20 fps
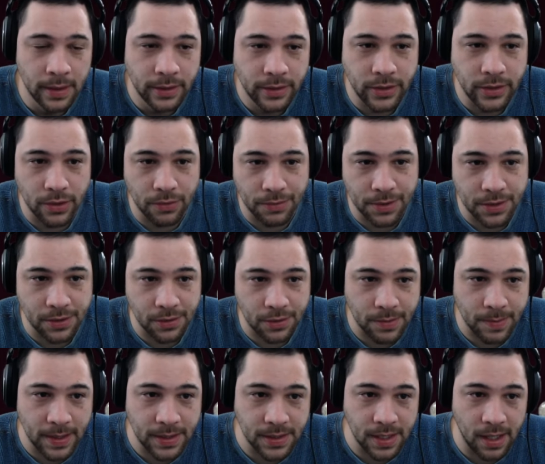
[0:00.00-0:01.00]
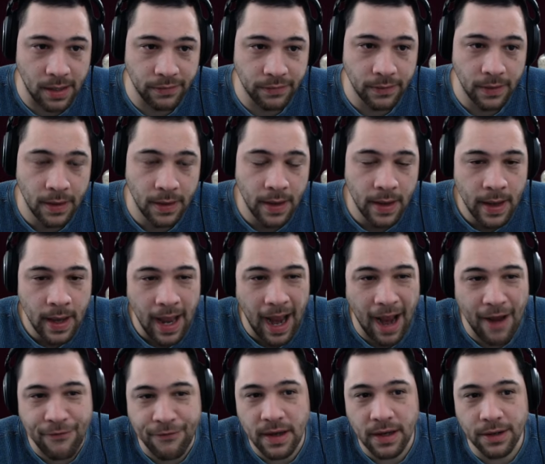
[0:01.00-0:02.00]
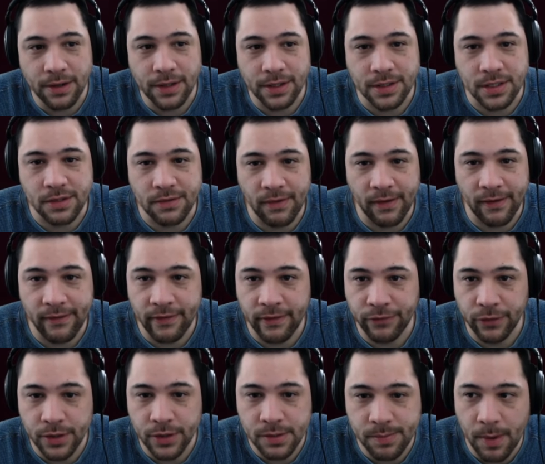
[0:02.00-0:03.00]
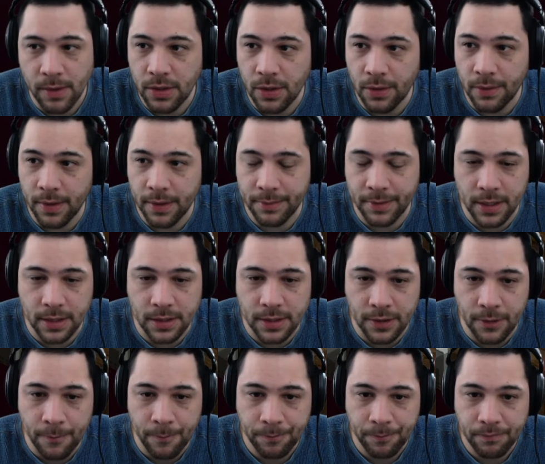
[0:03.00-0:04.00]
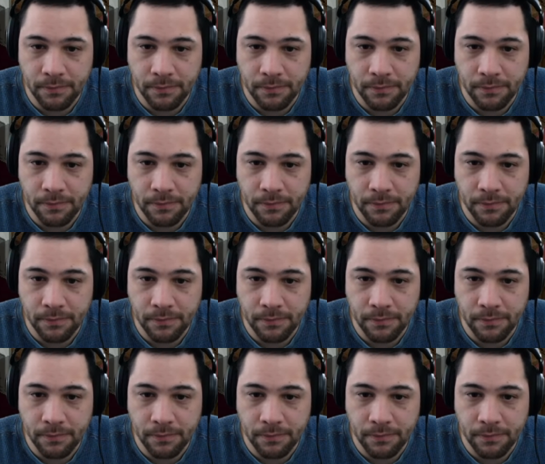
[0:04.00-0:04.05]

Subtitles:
do the research myself. I figured it's a sphere of influence, but you know what we could do?